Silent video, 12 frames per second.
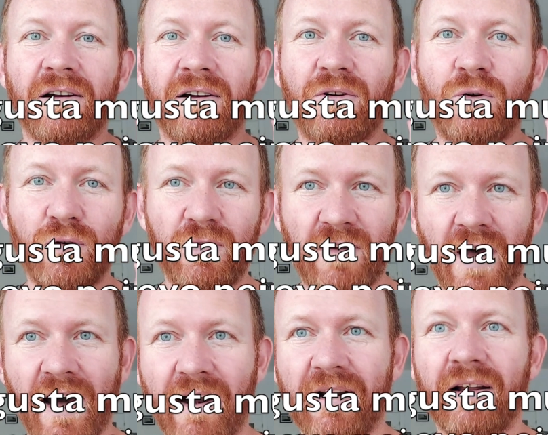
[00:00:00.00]

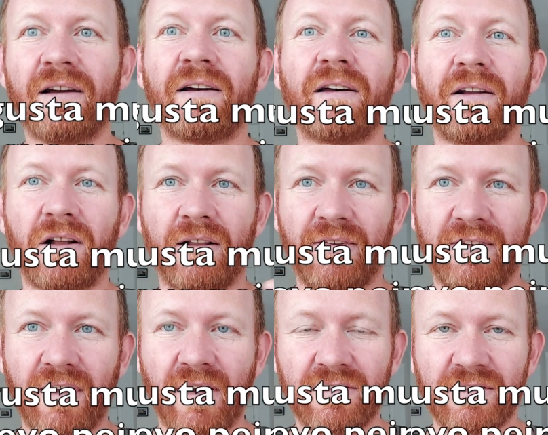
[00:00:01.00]
Gustar and all of its
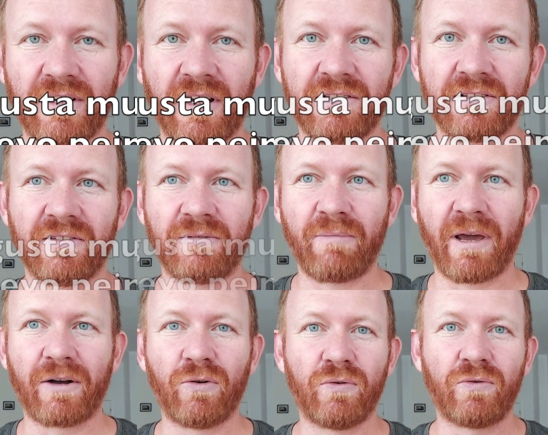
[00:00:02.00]
conjugations,
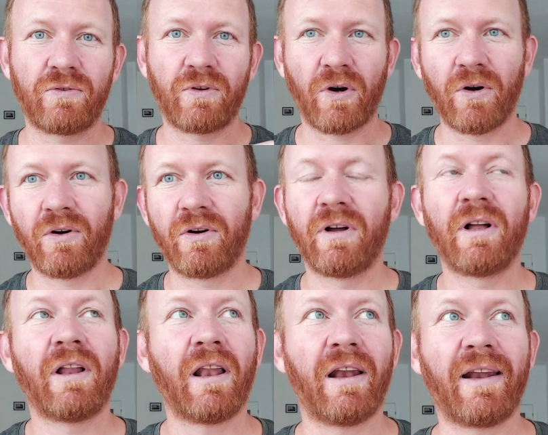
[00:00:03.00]
me gusto,
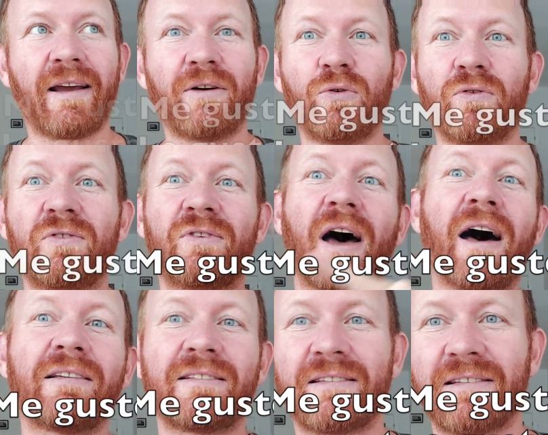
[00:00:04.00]
le
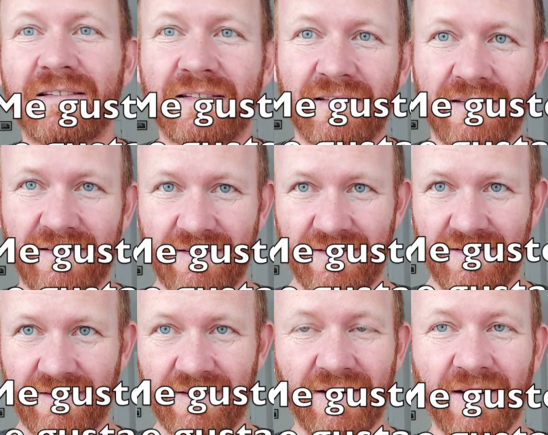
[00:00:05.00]
gustas.
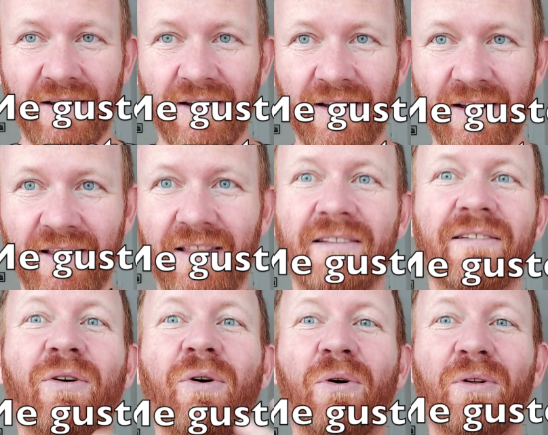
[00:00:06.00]
That's a
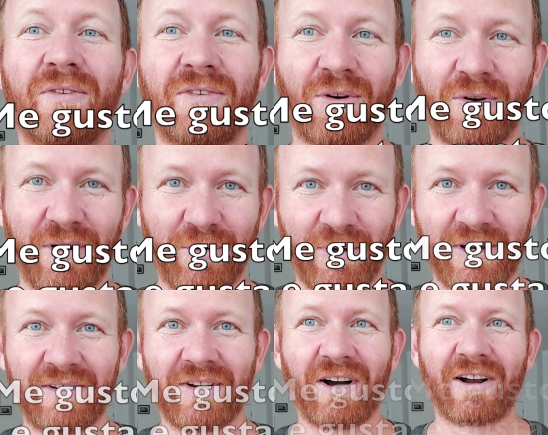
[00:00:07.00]
whole story we
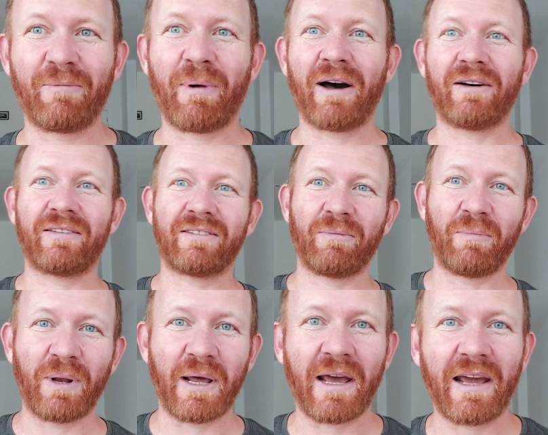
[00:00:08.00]
could talk about
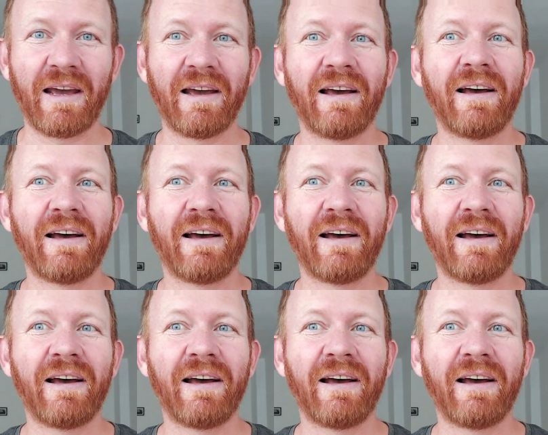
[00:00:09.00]
someday.